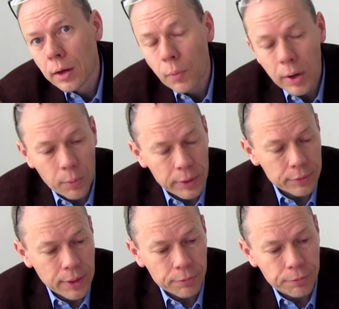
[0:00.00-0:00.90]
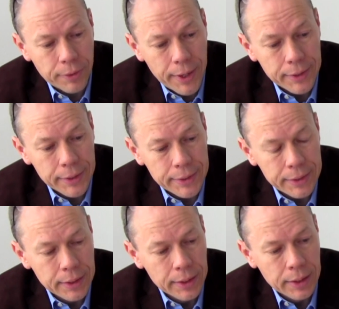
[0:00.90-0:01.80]
where we then
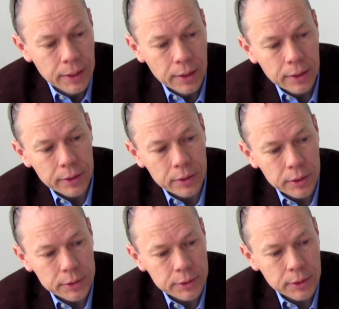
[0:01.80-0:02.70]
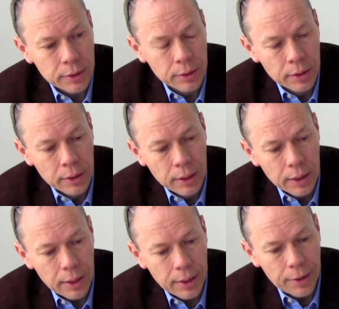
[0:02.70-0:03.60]
finally got
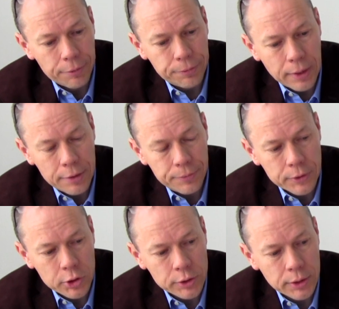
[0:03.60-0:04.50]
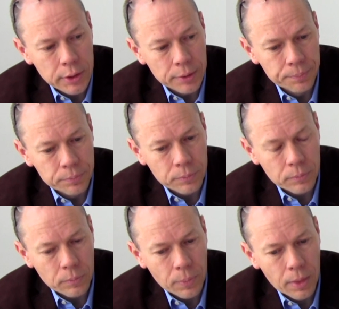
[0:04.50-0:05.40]
5 additional
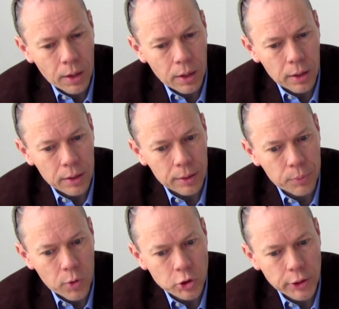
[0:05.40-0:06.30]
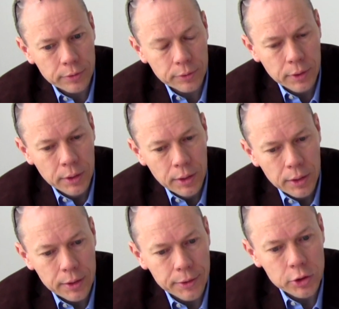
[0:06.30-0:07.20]
projects
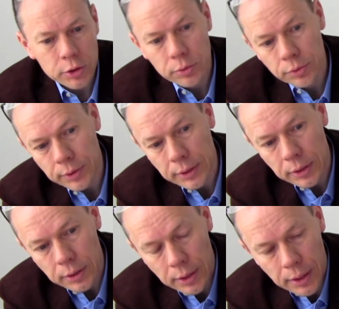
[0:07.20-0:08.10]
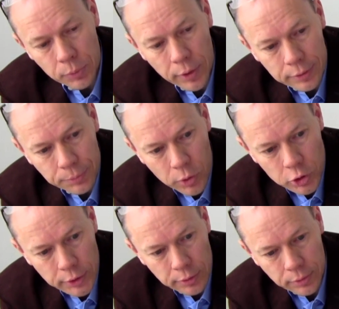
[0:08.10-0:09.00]
in addition to the MOS
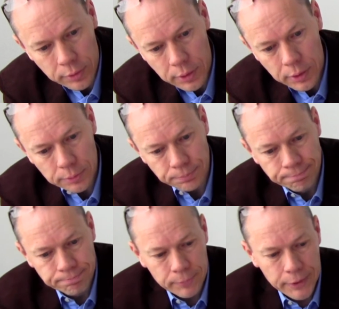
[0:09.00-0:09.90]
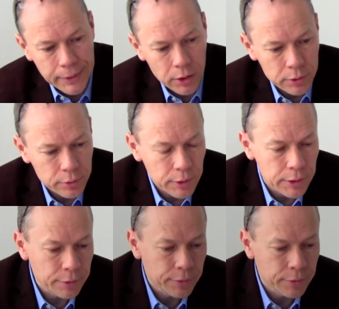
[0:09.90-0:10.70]
projects eKnowledge